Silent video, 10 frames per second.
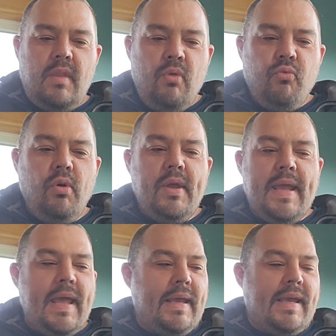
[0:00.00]
really,
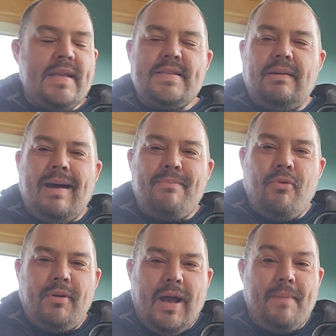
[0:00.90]
it gets a lot
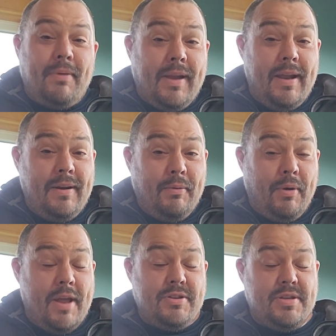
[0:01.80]
more complicated than
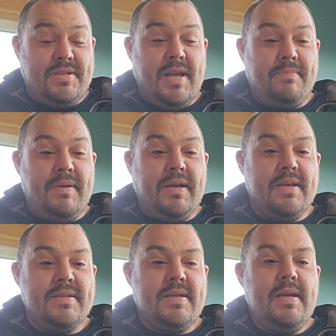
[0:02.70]
what I just said,
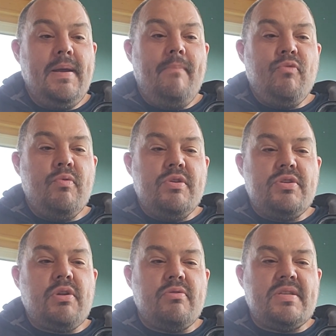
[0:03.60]
because when you
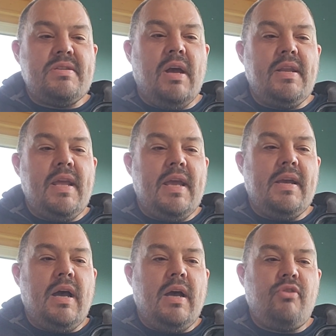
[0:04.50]
start
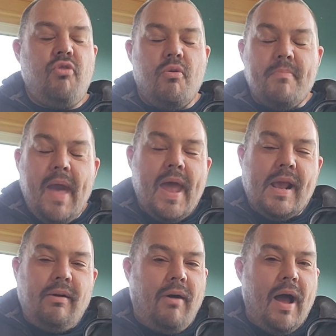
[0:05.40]
studying
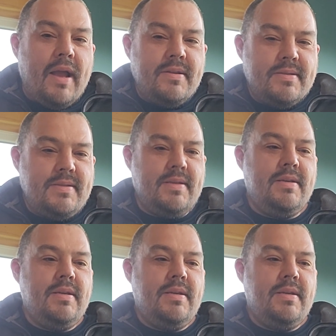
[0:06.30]
chromatic lines,